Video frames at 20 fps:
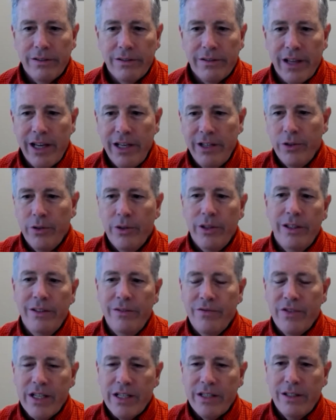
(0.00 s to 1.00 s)
they do it
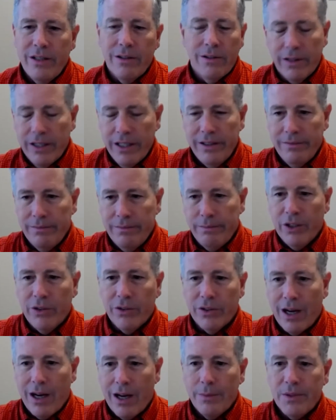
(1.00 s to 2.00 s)
in Vista or in
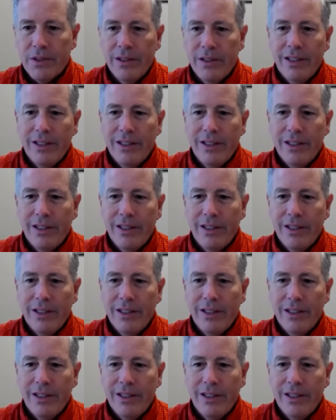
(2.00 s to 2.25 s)
BuildOps.